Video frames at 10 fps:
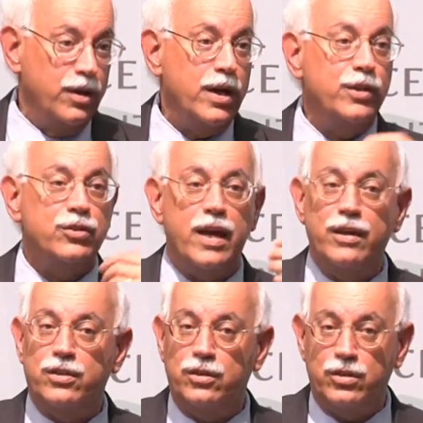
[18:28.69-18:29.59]
They
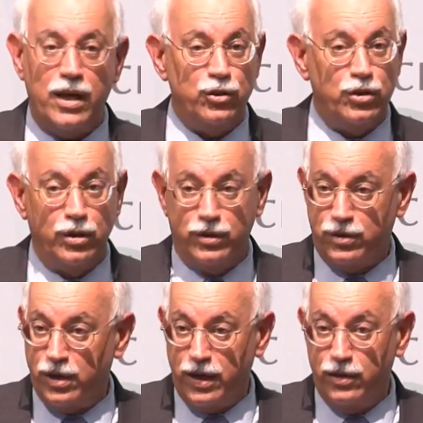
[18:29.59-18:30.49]
say
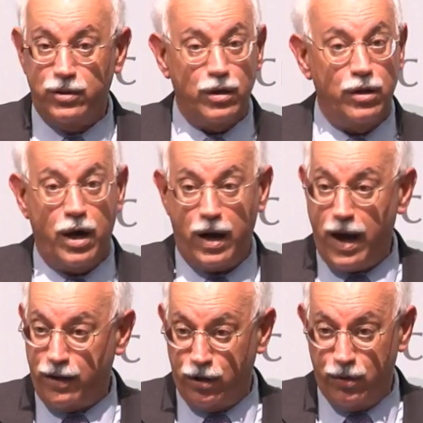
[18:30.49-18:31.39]
sensationalist things that are not
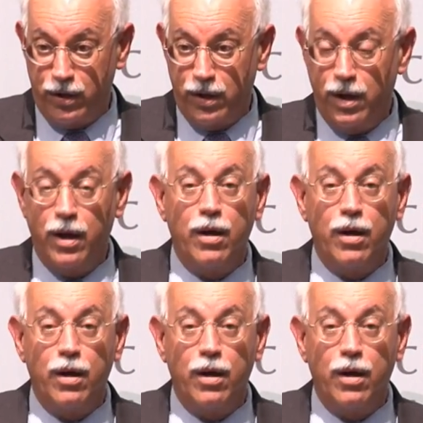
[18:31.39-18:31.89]
accurate.